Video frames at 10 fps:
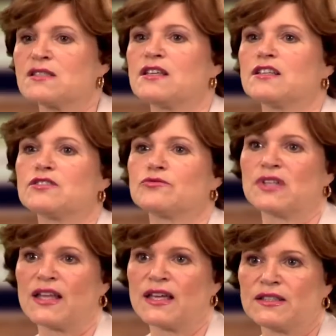that it's
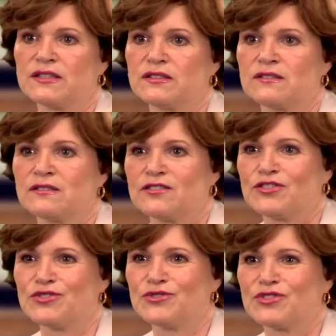related
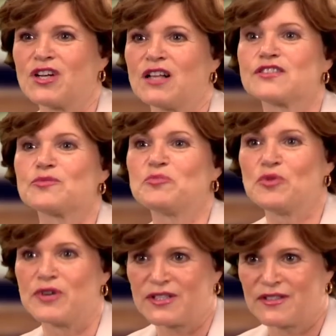to child support.